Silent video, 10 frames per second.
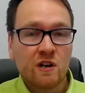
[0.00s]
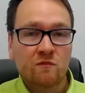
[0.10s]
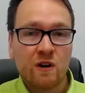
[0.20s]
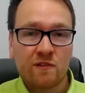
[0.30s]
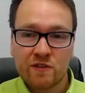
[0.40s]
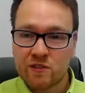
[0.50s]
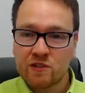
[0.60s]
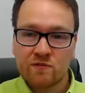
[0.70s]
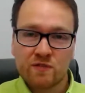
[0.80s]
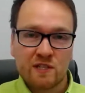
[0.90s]
rather than
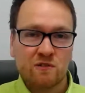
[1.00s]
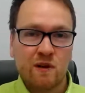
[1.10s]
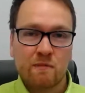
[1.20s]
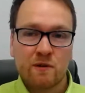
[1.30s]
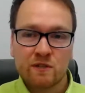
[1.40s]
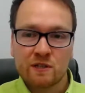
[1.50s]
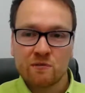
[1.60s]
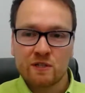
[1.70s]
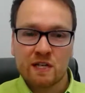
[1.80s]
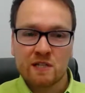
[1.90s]
just obviously direct posting, in
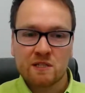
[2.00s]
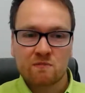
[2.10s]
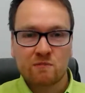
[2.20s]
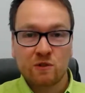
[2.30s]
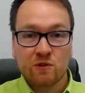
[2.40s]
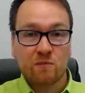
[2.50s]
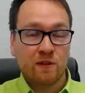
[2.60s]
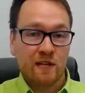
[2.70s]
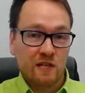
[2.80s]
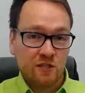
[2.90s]
which case your
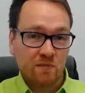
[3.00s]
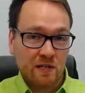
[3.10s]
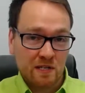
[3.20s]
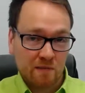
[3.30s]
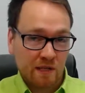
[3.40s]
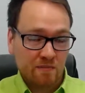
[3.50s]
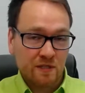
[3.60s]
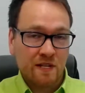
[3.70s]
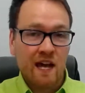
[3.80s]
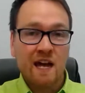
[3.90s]
nominal ledger basically
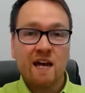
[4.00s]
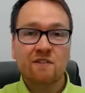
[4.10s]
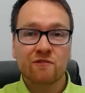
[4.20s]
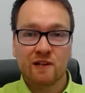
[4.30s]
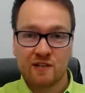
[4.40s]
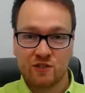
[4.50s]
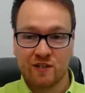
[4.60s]
becomes every ledger.